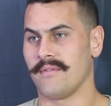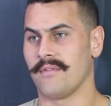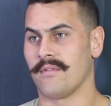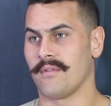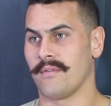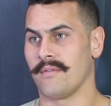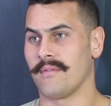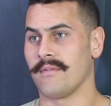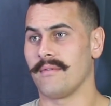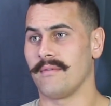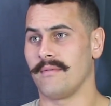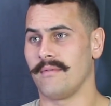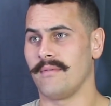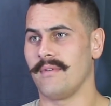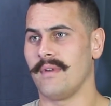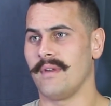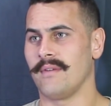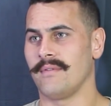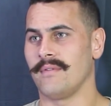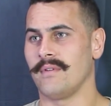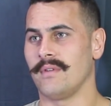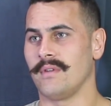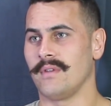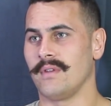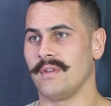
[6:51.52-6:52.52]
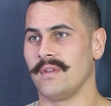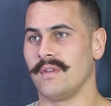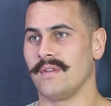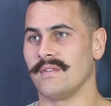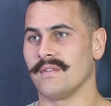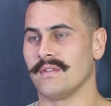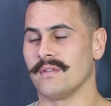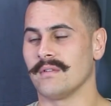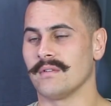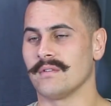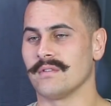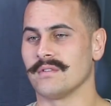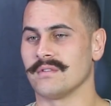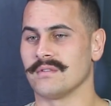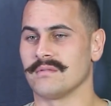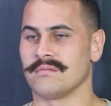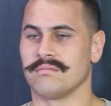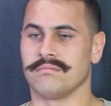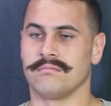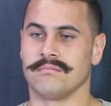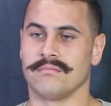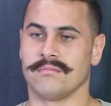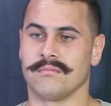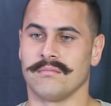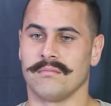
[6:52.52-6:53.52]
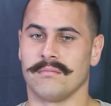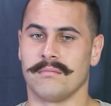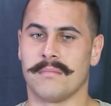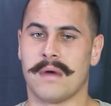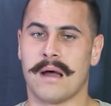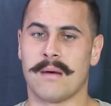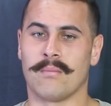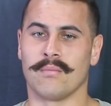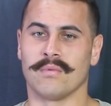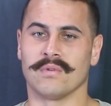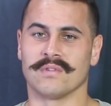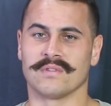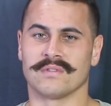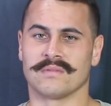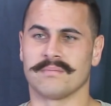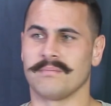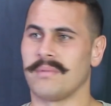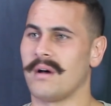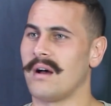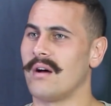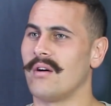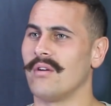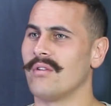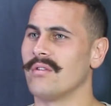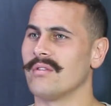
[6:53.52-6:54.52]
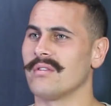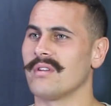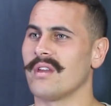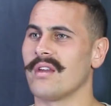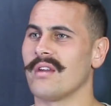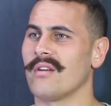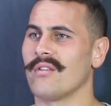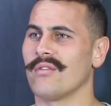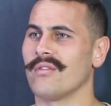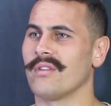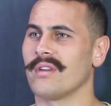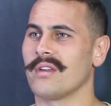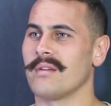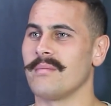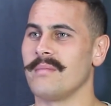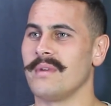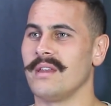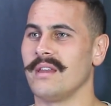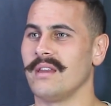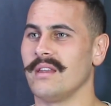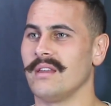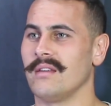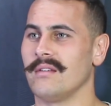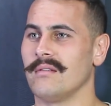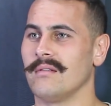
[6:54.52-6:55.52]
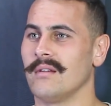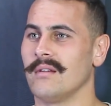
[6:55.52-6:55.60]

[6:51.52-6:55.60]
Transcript: that for a fair few years, and because Mum was on the committee